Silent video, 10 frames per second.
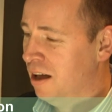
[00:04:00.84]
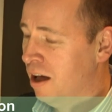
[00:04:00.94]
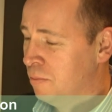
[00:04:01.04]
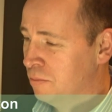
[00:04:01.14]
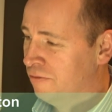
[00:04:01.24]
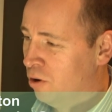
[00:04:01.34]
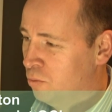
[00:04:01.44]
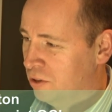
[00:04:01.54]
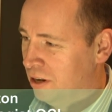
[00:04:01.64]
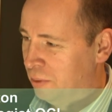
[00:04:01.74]
I'm
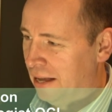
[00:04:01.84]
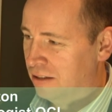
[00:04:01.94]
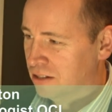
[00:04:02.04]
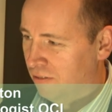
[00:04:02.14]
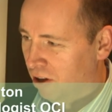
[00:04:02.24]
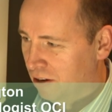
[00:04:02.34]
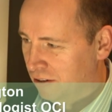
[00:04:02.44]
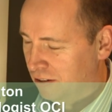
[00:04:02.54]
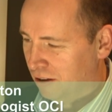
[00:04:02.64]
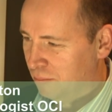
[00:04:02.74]
involved with the Olympic Council of
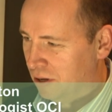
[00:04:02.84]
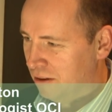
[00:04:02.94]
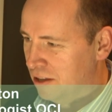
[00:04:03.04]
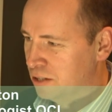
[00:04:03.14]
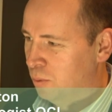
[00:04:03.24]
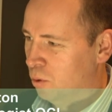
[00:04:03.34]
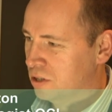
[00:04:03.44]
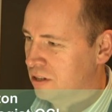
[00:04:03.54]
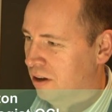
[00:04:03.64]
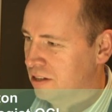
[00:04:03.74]
Ireland. I'm kind of their
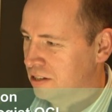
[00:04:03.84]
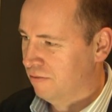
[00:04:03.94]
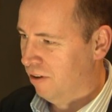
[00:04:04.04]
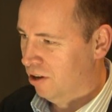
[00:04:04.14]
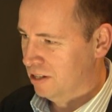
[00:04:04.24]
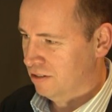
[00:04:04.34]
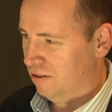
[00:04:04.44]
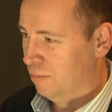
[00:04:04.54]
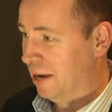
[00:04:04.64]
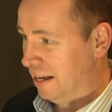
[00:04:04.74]
sports science advisor.
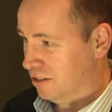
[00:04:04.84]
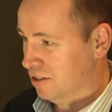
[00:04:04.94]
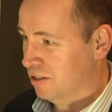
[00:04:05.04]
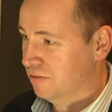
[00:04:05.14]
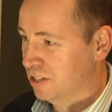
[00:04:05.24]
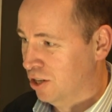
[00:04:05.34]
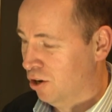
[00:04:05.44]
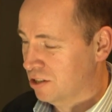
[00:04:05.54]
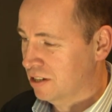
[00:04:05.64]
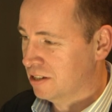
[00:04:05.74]
I'm an exercise
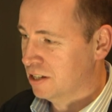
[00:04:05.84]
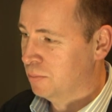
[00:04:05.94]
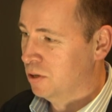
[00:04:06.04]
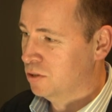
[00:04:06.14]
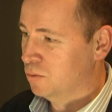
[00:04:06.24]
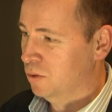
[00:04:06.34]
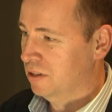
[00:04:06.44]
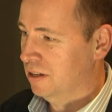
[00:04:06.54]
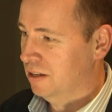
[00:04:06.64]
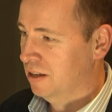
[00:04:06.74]
physiologist, and I suppose
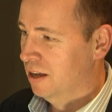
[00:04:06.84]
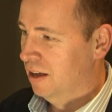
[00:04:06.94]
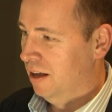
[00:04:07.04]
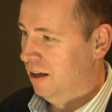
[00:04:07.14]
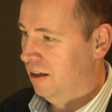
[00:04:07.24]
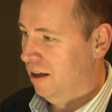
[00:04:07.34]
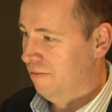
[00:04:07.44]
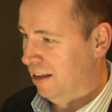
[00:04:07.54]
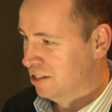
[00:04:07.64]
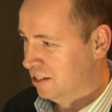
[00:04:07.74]
with the
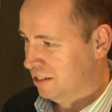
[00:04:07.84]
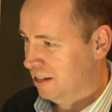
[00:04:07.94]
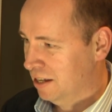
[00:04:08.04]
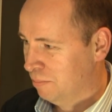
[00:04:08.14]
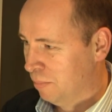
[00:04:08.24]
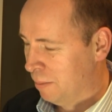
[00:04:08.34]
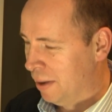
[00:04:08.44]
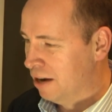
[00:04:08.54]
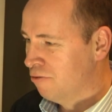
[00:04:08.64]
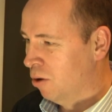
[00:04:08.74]
eventing team, my
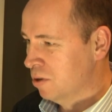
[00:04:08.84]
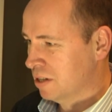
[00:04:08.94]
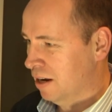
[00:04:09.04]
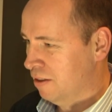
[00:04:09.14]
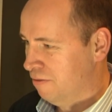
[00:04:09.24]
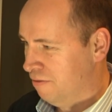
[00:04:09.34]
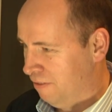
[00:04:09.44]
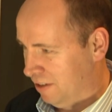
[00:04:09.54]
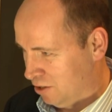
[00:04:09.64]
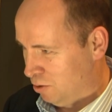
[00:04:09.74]
main role is kind of the
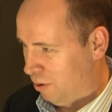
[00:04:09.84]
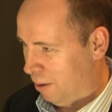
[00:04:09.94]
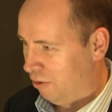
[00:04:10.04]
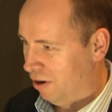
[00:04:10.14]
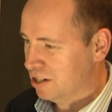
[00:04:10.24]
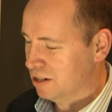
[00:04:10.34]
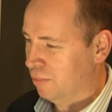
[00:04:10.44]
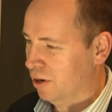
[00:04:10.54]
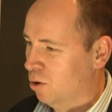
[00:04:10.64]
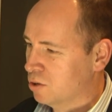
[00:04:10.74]
physical preparation,
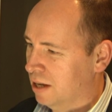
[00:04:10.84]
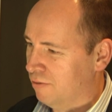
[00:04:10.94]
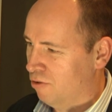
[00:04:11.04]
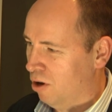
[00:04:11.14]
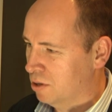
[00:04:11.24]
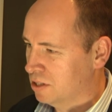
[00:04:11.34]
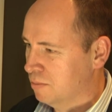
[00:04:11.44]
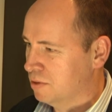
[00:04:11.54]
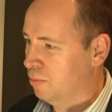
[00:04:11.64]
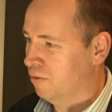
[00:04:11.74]
but I also have a role in
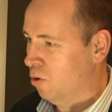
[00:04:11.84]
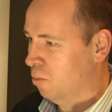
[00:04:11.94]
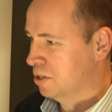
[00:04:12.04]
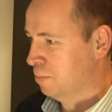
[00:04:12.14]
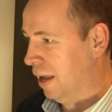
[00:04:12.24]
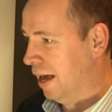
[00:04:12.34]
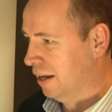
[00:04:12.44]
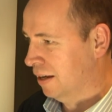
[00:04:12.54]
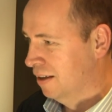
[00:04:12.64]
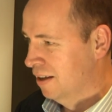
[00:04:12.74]
terms of performance
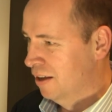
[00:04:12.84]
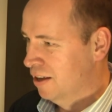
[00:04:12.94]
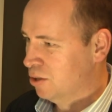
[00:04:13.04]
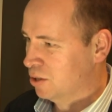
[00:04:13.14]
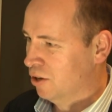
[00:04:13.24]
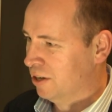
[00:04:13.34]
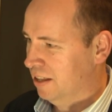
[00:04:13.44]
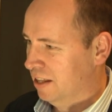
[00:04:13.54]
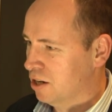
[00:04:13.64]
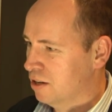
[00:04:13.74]
planning. So it's looking
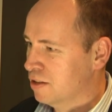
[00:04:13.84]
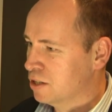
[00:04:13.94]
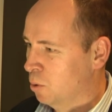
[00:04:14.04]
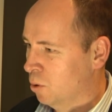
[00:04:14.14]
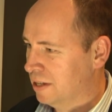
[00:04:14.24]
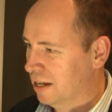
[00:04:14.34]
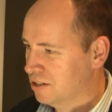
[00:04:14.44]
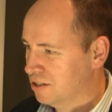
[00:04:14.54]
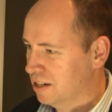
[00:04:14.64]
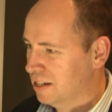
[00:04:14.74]
at the kind of the small
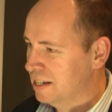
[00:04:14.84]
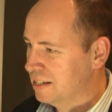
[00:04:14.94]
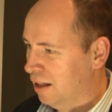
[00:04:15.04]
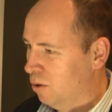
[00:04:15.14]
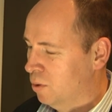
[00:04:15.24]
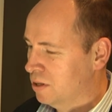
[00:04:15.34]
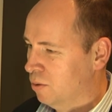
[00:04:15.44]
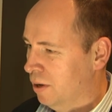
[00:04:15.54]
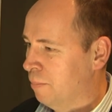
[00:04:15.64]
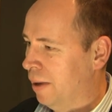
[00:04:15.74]
attentions to detail which
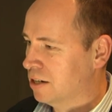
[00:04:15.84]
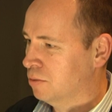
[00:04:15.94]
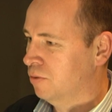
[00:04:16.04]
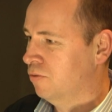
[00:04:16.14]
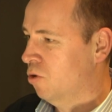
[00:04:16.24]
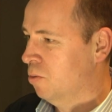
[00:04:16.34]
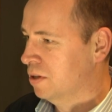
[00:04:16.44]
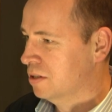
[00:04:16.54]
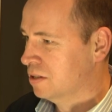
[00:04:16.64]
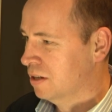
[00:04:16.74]
will impact on
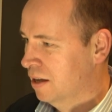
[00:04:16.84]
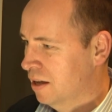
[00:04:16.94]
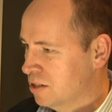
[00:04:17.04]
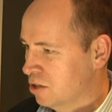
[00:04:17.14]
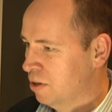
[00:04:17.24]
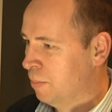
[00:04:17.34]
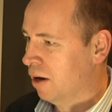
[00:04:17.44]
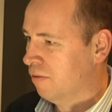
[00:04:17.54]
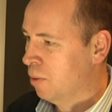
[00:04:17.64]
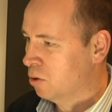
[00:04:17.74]
performance. So it's really
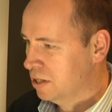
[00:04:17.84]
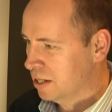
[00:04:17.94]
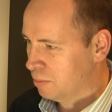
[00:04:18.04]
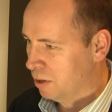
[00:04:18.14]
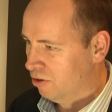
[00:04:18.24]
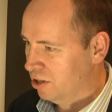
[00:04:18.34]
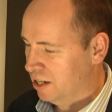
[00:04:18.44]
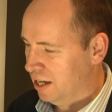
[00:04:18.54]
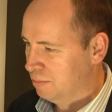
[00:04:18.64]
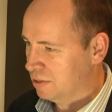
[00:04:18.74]
part of a multidisciplinary
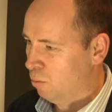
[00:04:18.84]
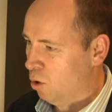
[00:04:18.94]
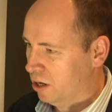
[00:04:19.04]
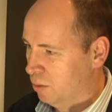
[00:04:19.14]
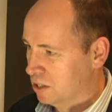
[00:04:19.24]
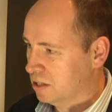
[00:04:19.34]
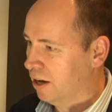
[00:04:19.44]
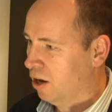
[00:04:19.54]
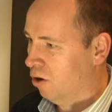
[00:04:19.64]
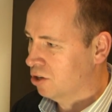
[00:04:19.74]
team, so working with
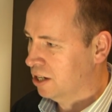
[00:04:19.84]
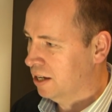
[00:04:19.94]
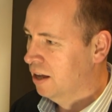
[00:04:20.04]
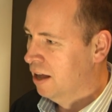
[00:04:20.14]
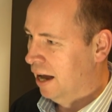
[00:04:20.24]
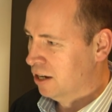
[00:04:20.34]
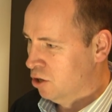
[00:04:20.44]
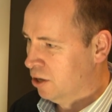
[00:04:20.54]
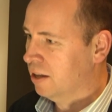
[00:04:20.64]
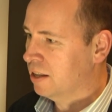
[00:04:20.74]
psychology, and it's
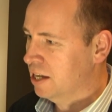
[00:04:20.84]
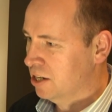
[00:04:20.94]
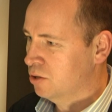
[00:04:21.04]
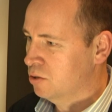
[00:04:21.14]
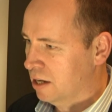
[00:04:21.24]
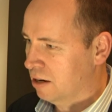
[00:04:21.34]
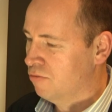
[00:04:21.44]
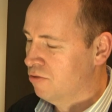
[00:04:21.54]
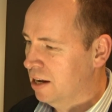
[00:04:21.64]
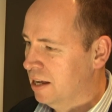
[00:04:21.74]
looking at the issues that
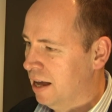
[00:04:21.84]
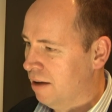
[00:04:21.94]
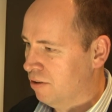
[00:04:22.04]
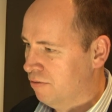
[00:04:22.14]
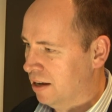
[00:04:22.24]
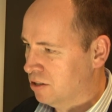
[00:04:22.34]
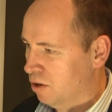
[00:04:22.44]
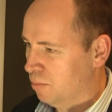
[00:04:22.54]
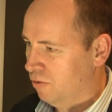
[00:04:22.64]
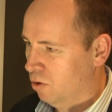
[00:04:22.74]
can really have an effect
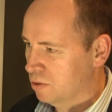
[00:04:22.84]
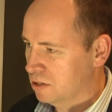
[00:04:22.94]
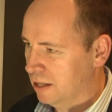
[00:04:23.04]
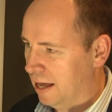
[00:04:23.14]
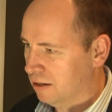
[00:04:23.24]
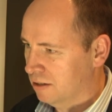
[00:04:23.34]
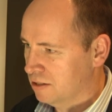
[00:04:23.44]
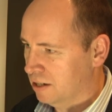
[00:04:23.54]
on the performance of the athletes at